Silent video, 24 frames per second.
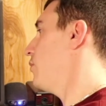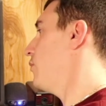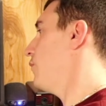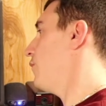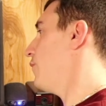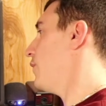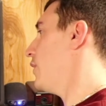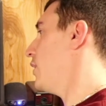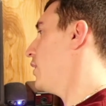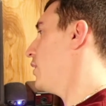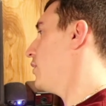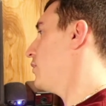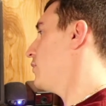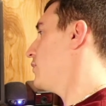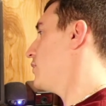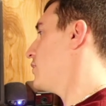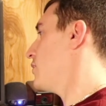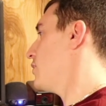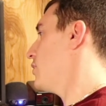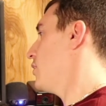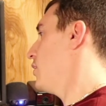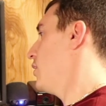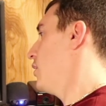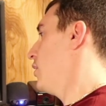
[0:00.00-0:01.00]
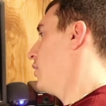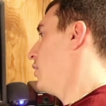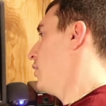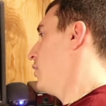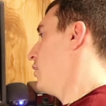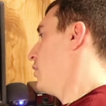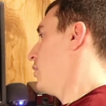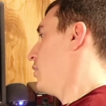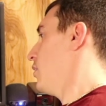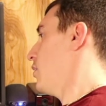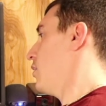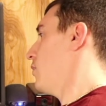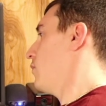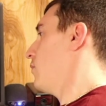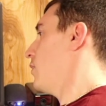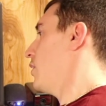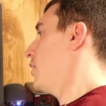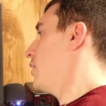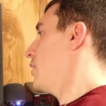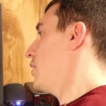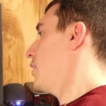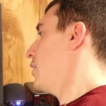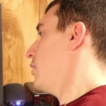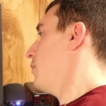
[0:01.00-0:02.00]
fans are
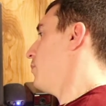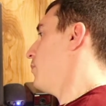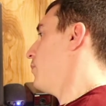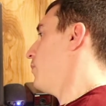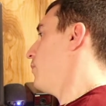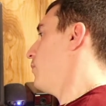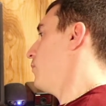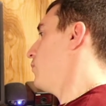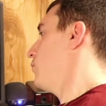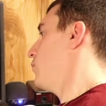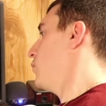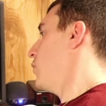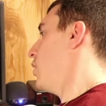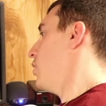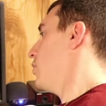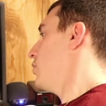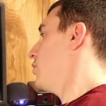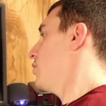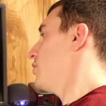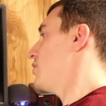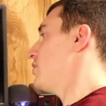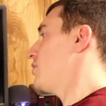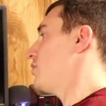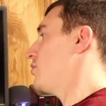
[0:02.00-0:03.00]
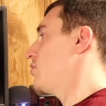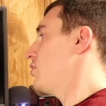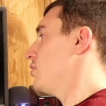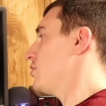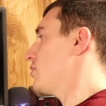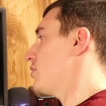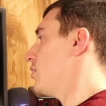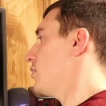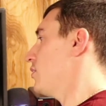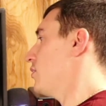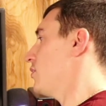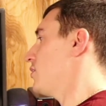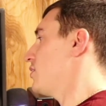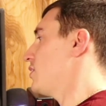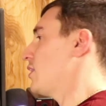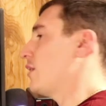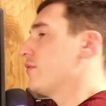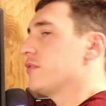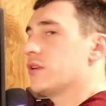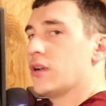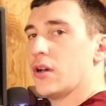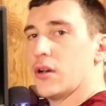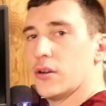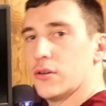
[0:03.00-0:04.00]
running at just under
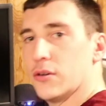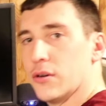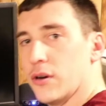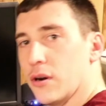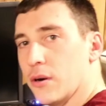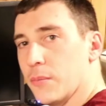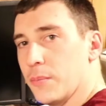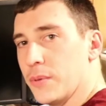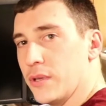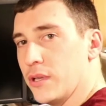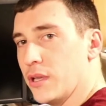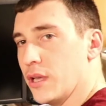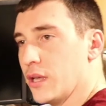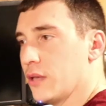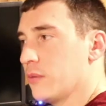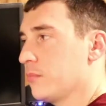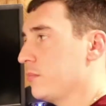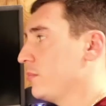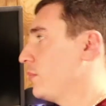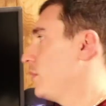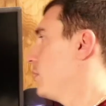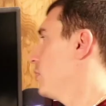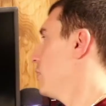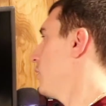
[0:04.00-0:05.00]
700 RPM